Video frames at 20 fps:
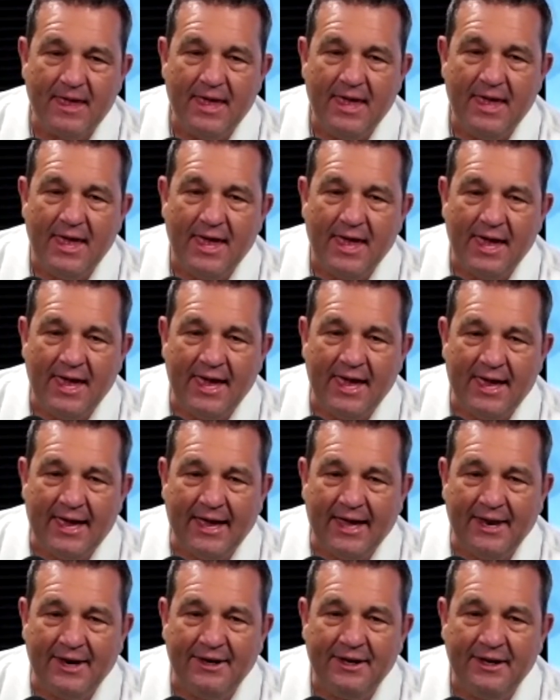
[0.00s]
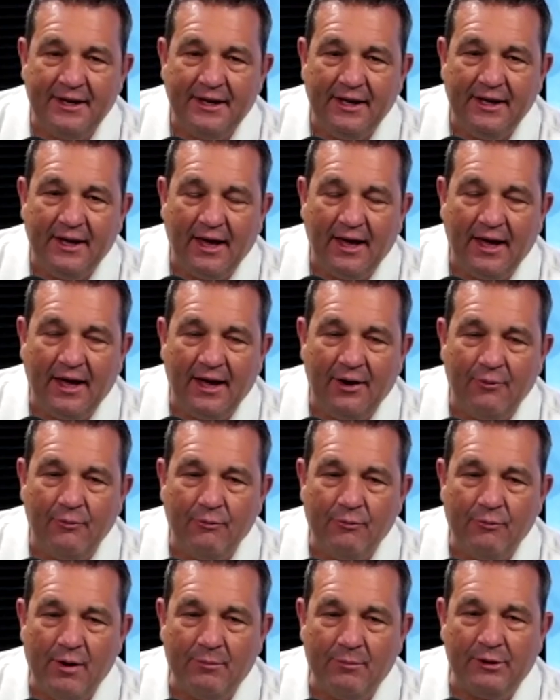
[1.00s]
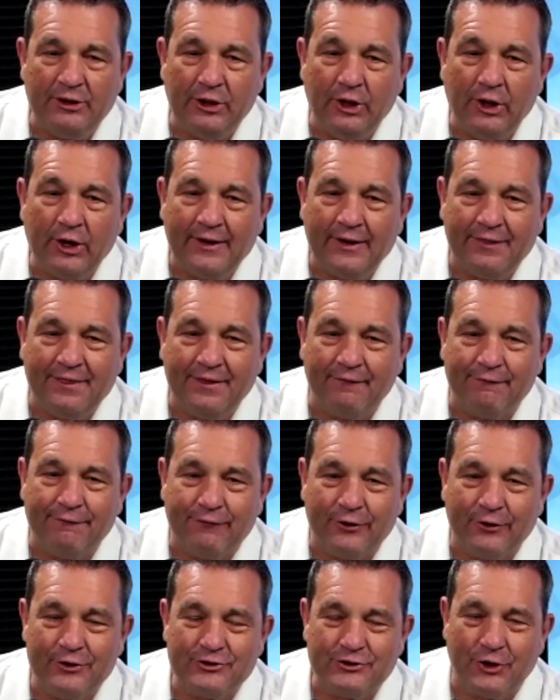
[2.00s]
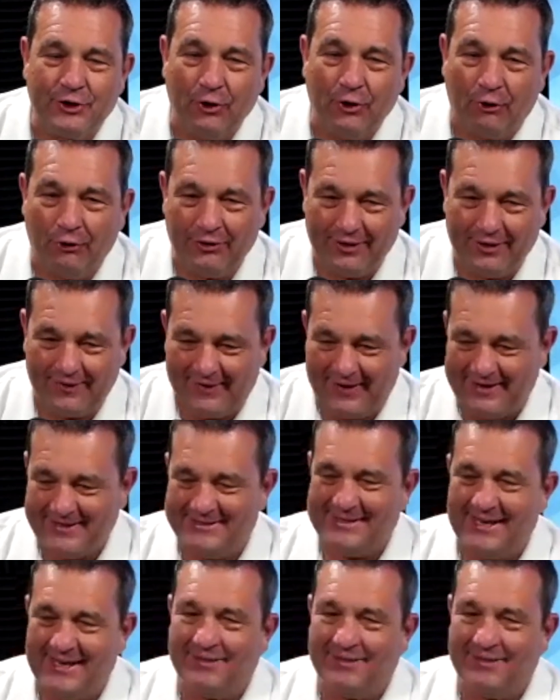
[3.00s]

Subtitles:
and when we look at the first goal that they set,